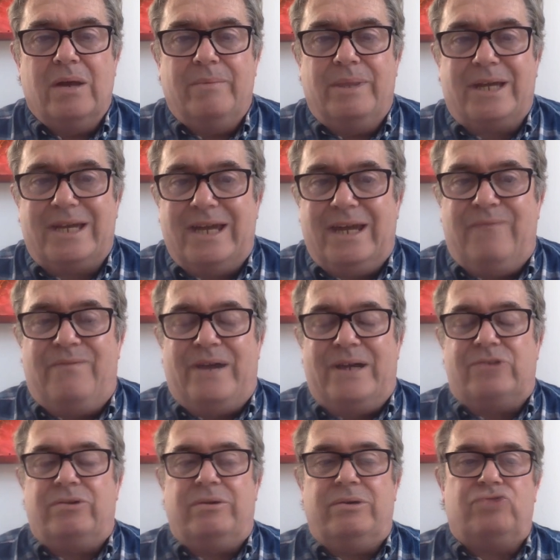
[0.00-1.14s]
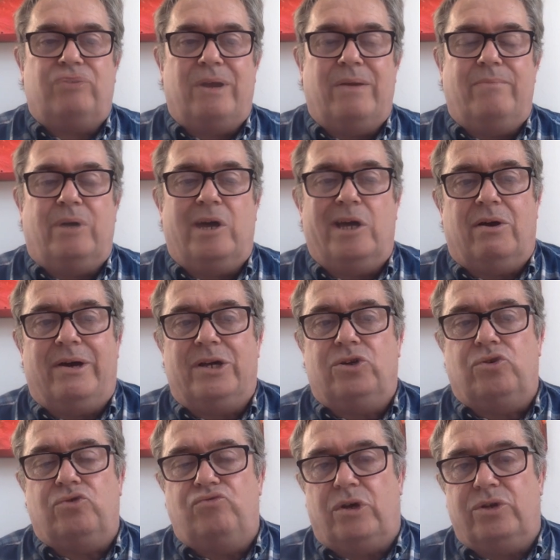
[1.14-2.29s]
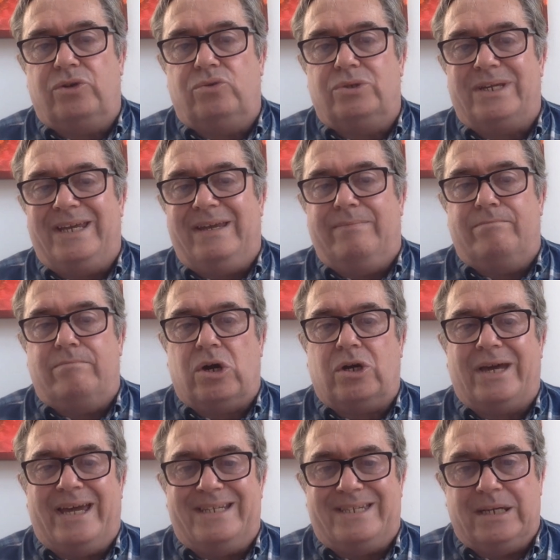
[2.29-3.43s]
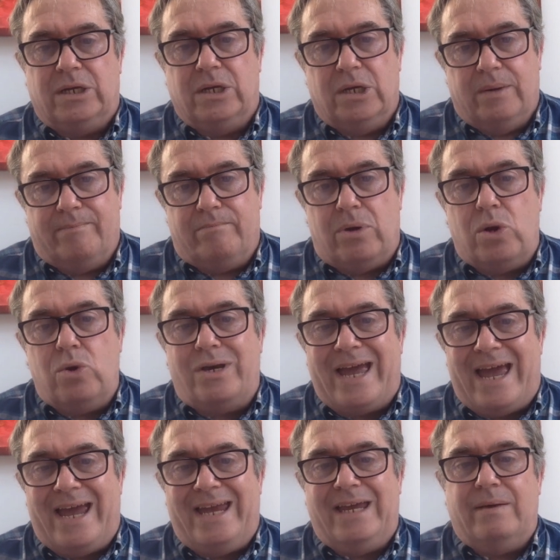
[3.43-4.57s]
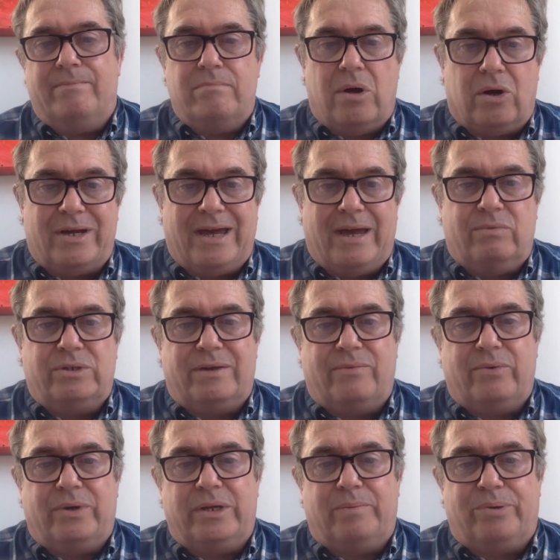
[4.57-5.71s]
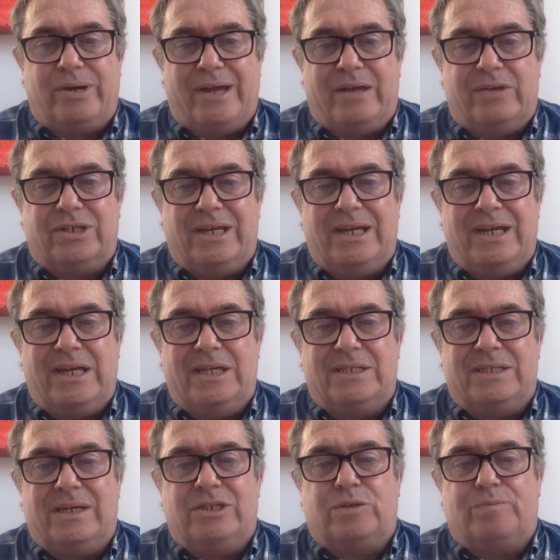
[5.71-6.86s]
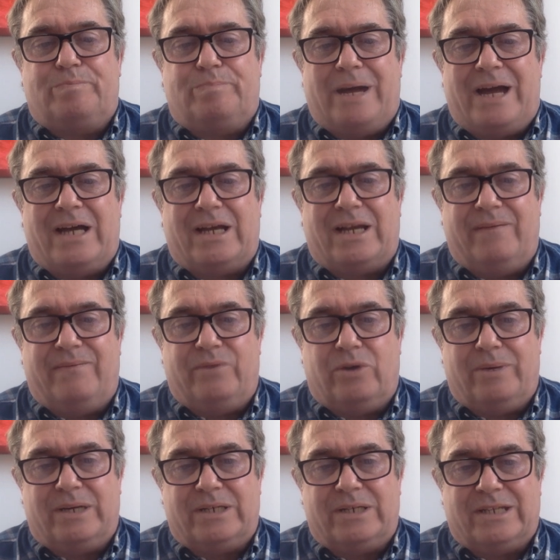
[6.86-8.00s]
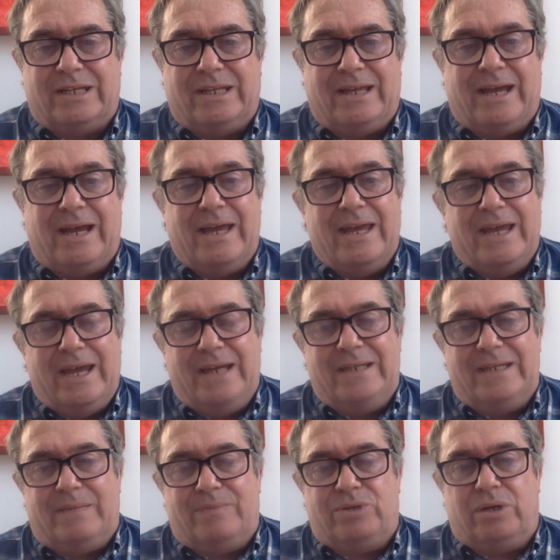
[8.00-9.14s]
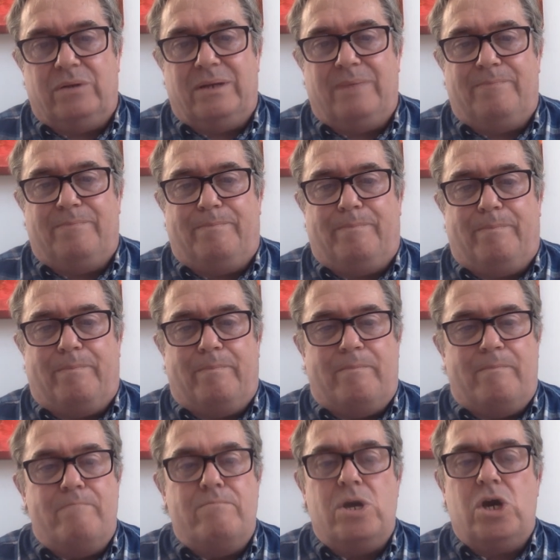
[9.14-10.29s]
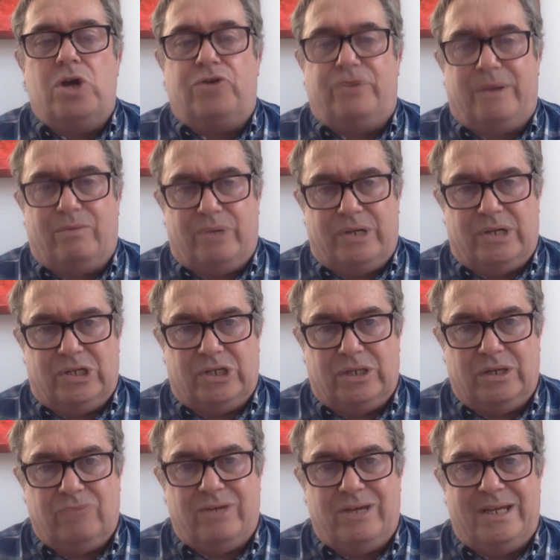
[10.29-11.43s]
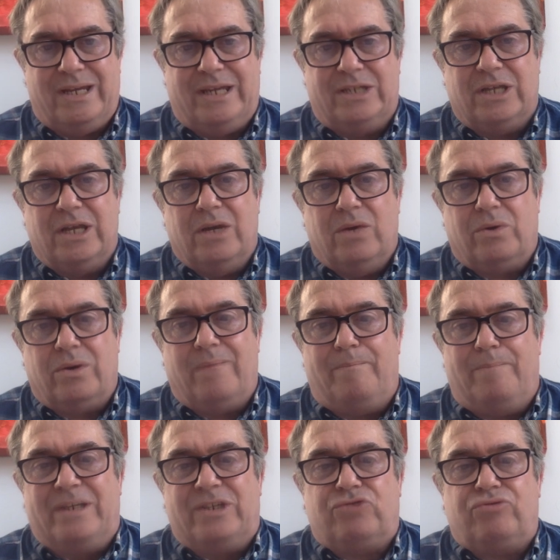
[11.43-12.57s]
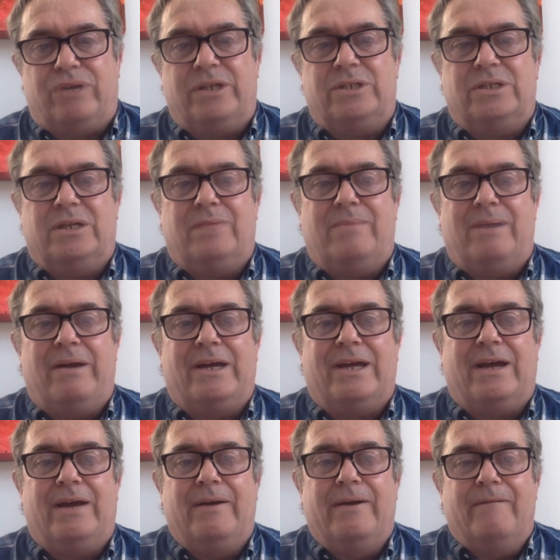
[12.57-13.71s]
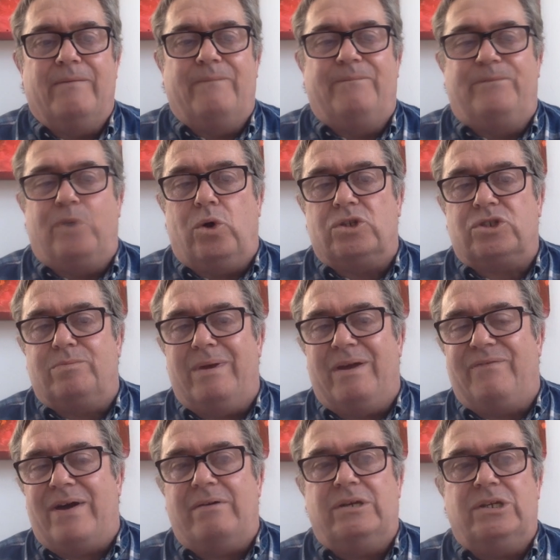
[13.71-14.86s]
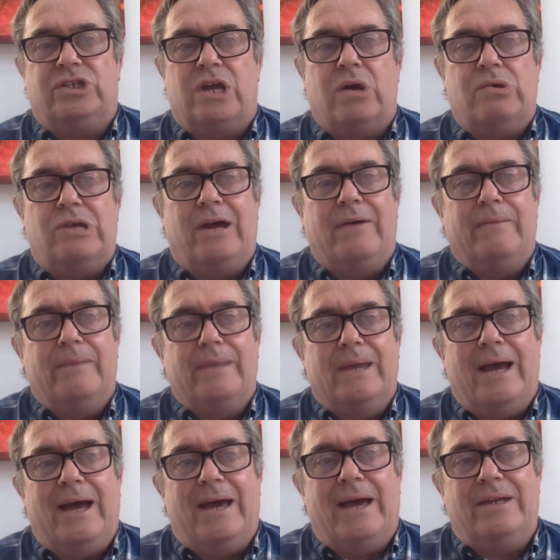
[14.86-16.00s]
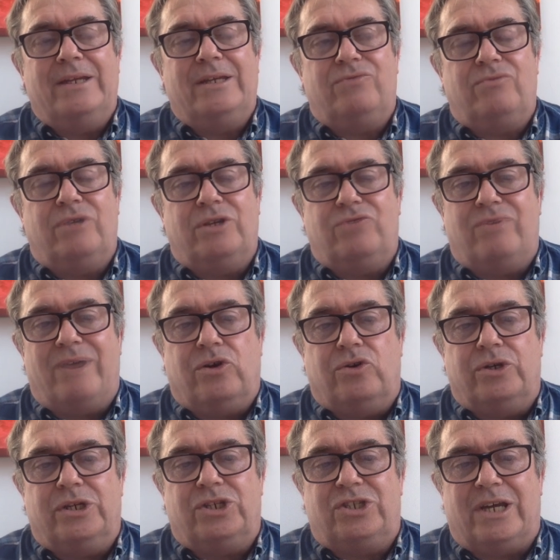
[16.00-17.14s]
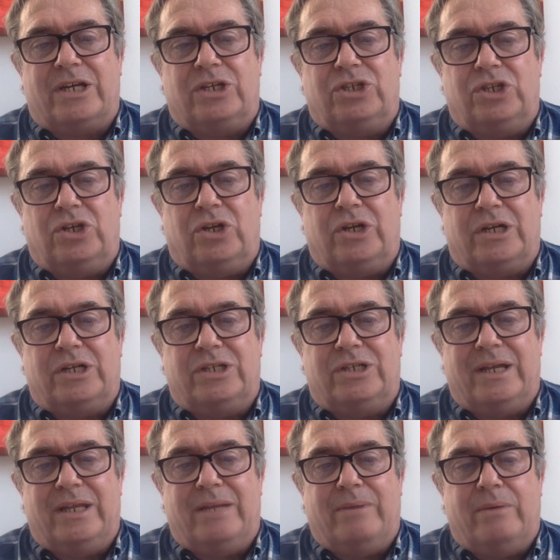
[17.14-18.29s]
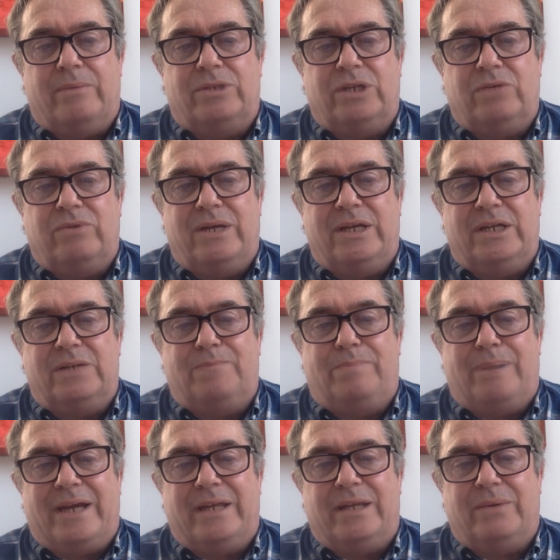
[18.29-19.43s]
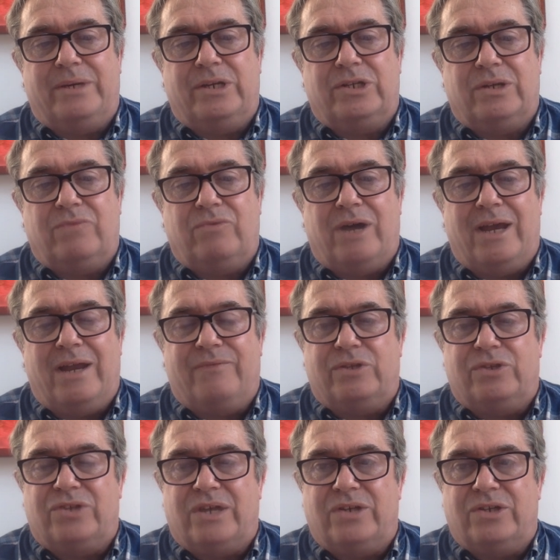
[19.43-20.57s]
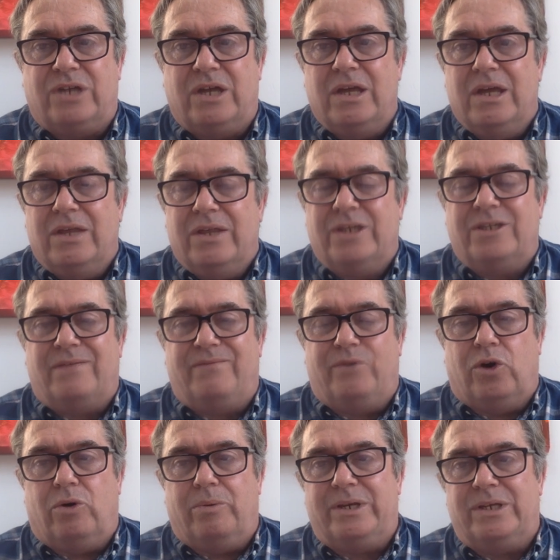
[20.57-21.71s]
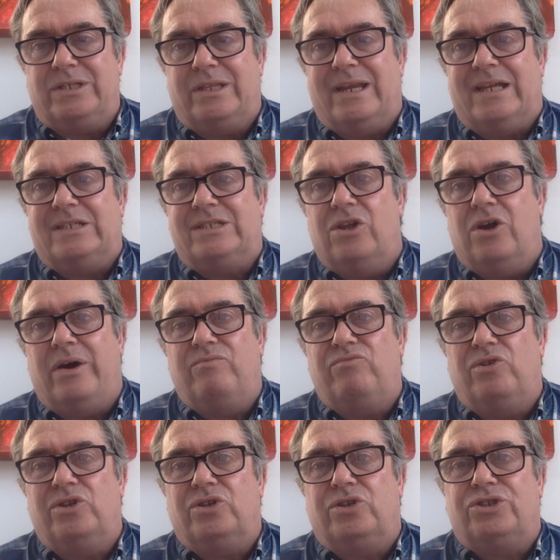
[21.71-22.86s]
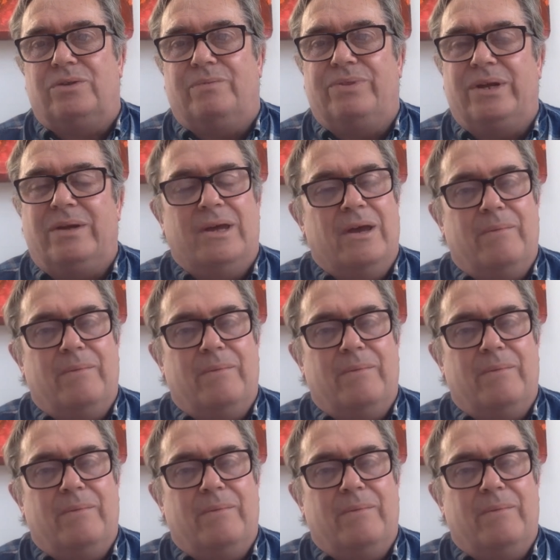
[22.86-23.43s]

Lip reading: The key factor is trained by a guy called Ronald E. Moquette. Moquette, whichever way you pronounce it. He is in sparkling form, I can tell you that. He's absolutely murdering winners. He really is one of the best trainers in America, from Fort Smith, Arizona. And his record is second to none, I can tell you at the moment. He really is banging the winners in right, left and centre. I think he's had 4 winners in the last 9 runners or something.